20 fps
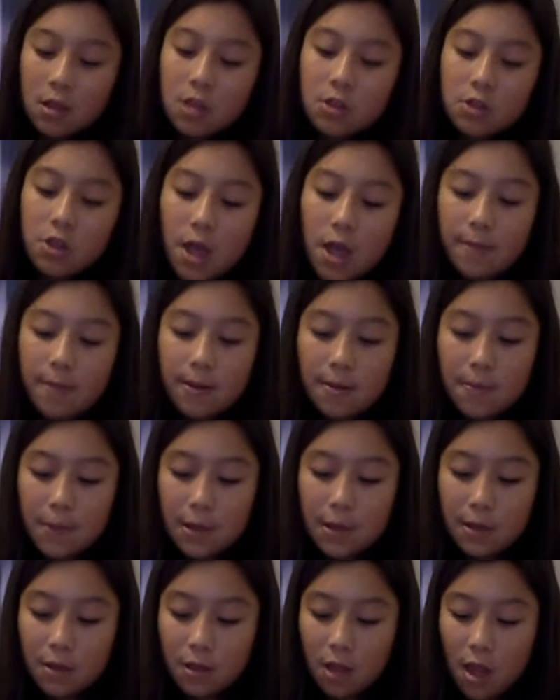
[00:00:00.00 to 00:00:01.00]
So I'm going to
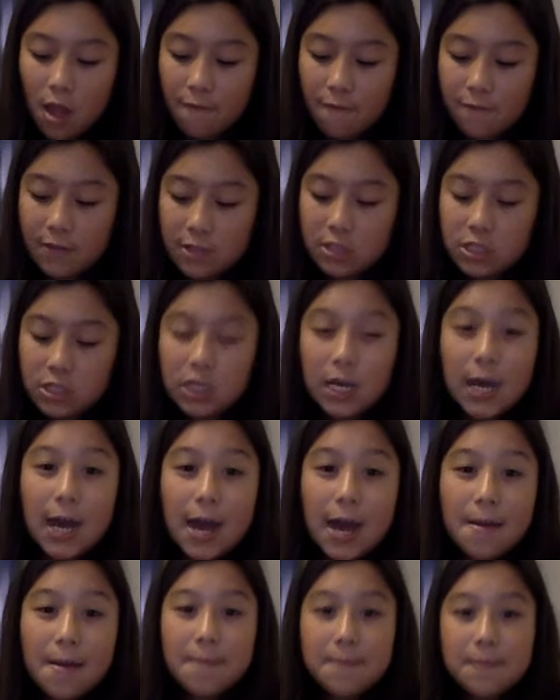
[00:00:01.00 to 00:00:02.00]
peel off the
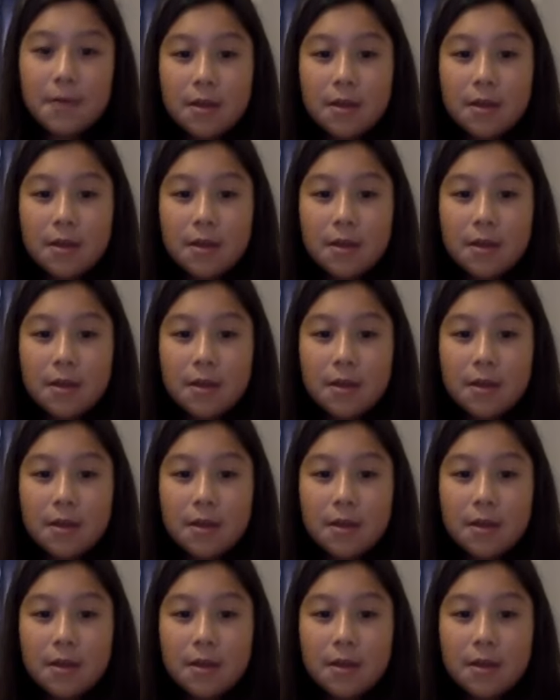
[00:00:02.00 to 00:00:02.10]
top.